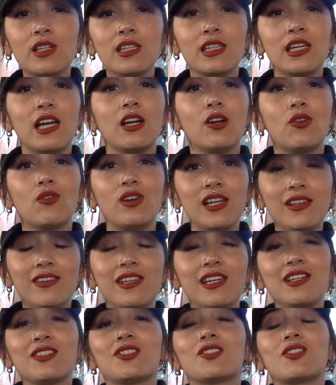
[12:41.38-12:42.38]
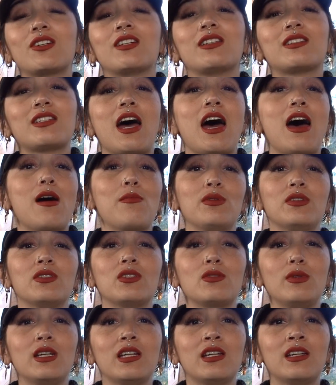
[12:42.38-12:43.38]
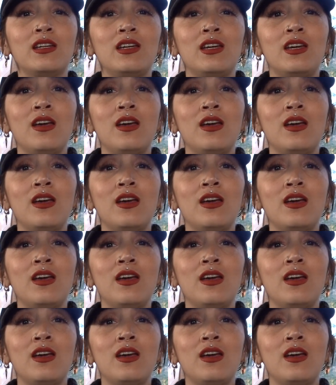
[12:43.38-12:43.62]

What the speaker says: that, great things started to happen to me.